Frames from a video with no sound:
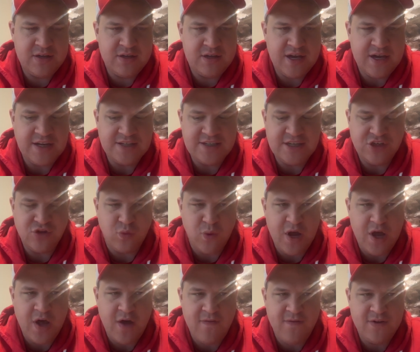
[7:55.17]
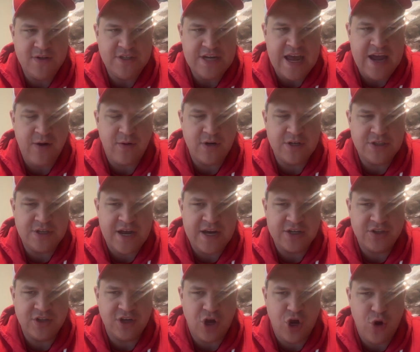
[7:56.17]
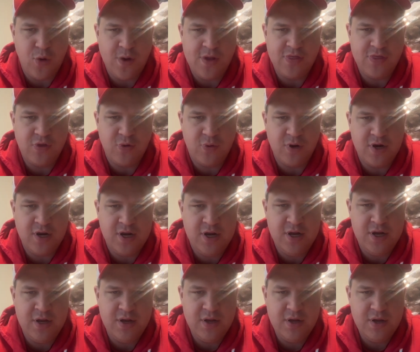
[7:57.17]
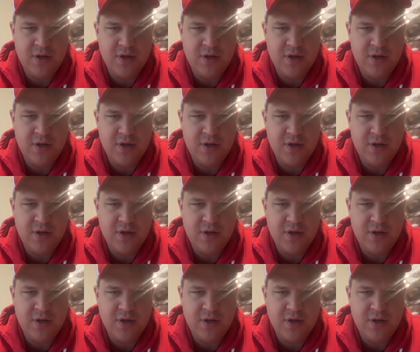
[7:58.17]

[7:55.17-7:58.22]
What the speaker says: Kick is at 12. The Jaguars are actually 0-3.